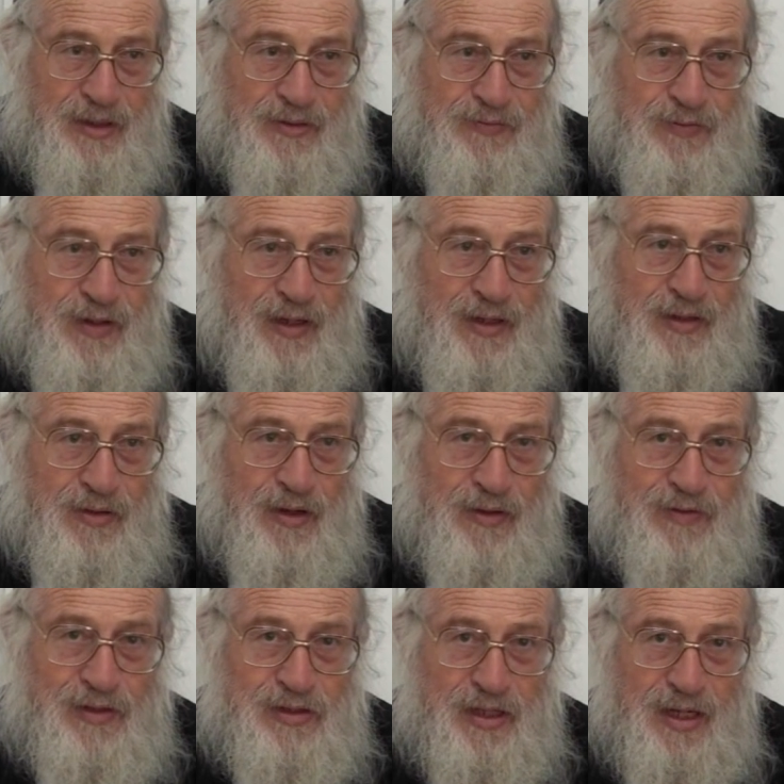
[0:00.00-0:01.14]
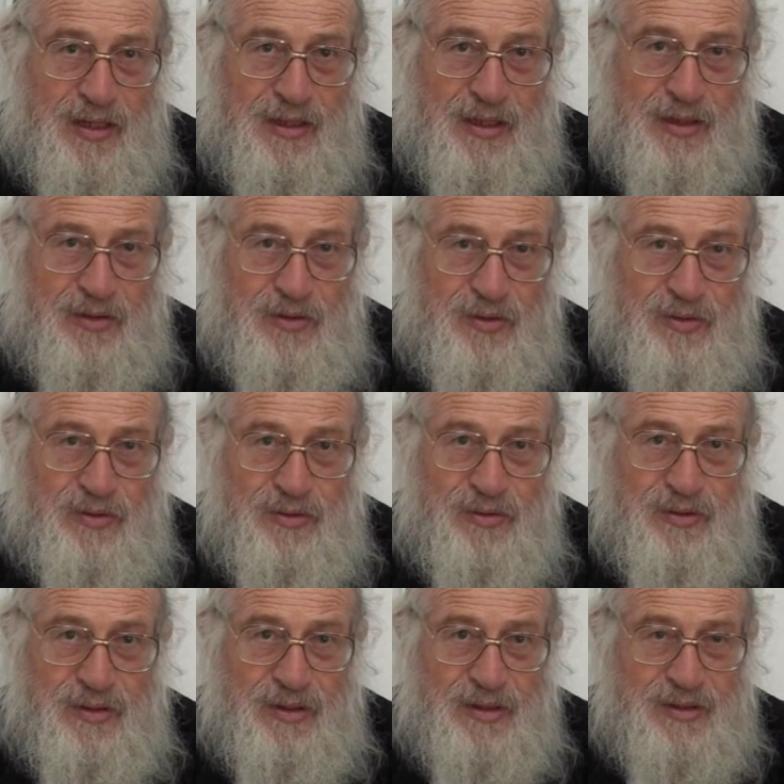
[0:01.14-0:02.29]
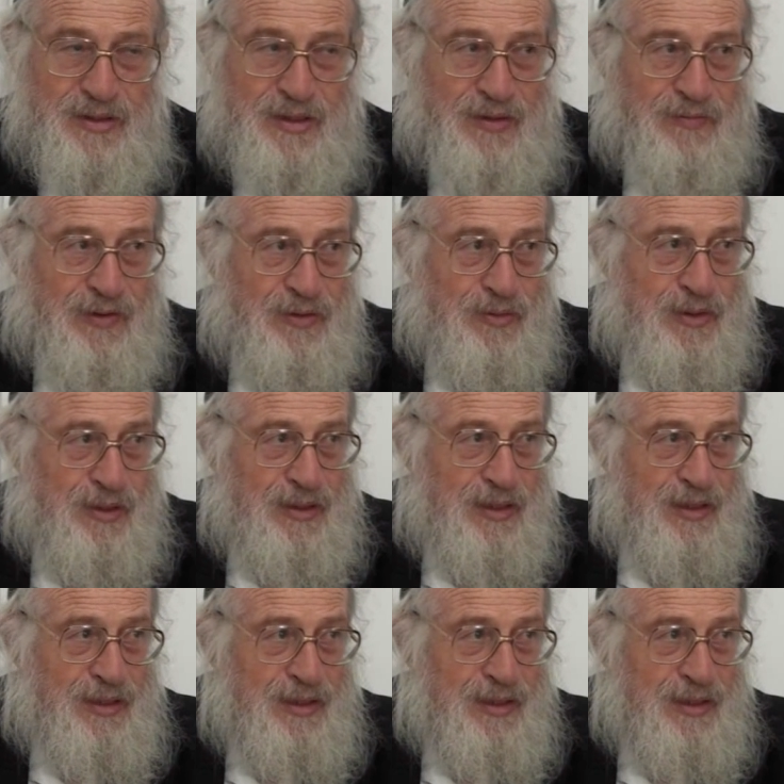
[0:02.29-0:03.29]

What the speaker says: if you have a child like you, is never you with